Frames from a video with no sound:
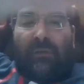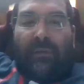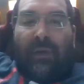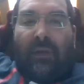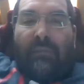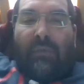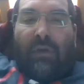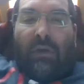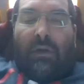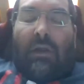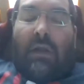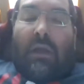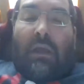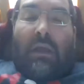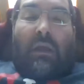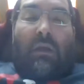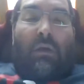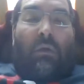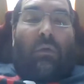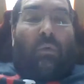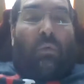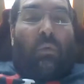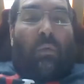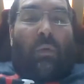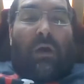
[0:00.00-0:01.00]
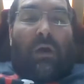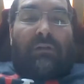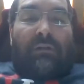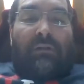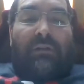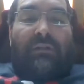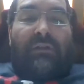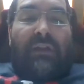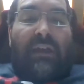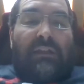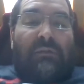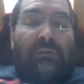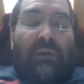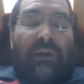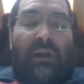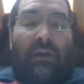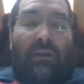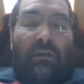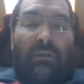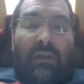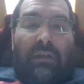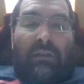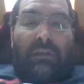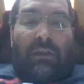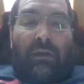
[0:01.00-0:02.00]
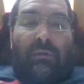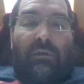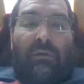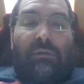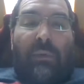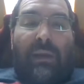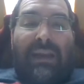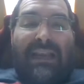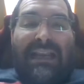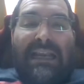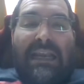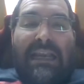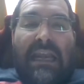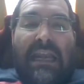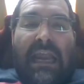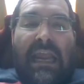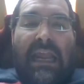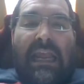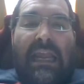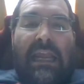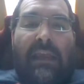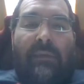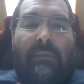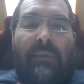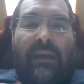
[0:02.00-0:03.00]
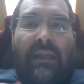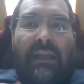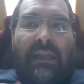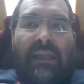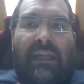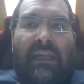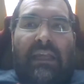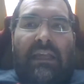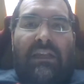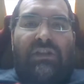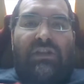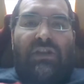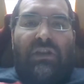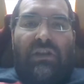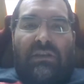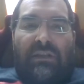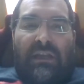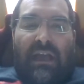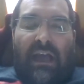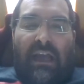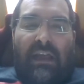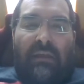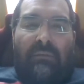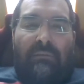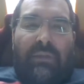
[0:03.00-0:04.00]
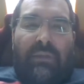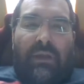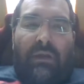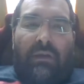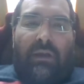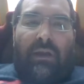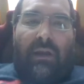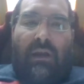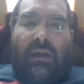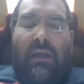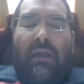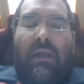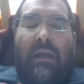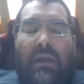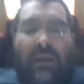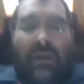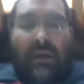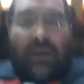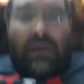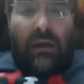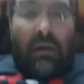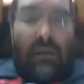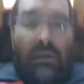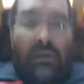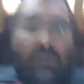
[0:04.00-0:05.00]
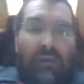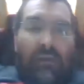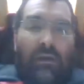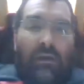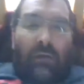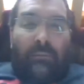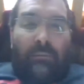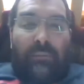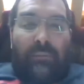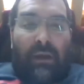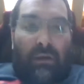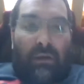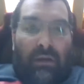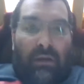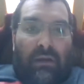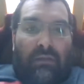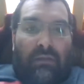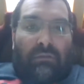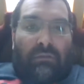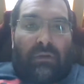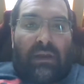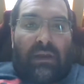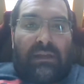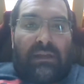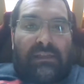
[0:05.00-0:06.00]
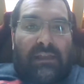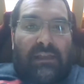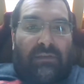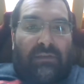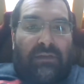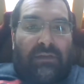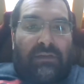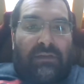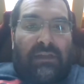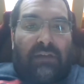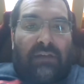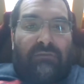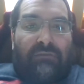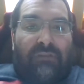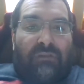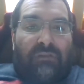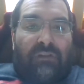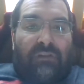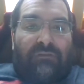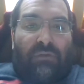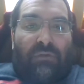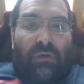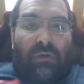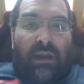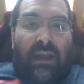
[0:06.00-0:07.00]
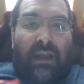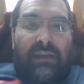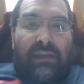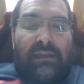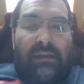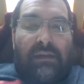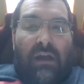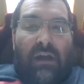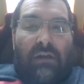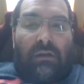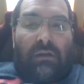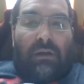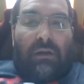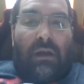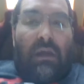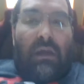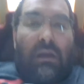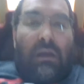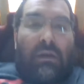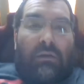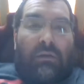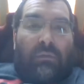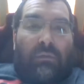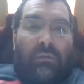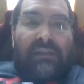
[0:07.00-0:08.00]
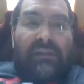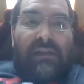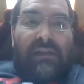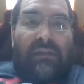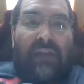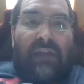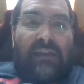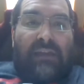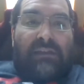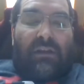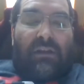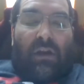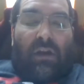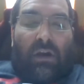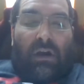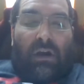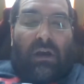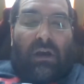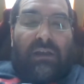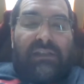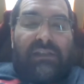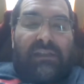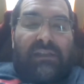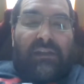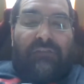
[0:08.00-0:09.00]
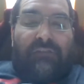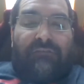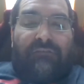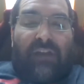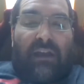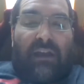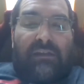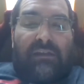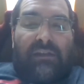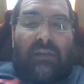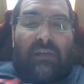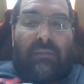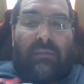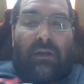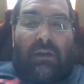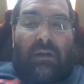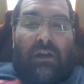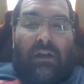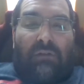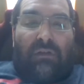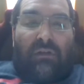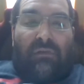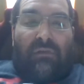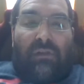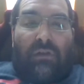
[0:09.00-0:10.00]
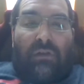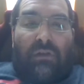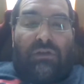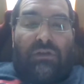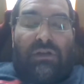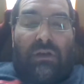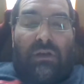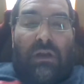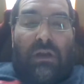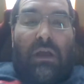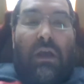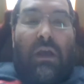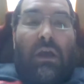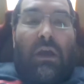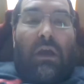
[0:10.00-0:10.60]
Remember, one of the things we did early in the year was we named each time period. Period 3, 1754 to 1800. We said that's causes and effects of the American Revolution.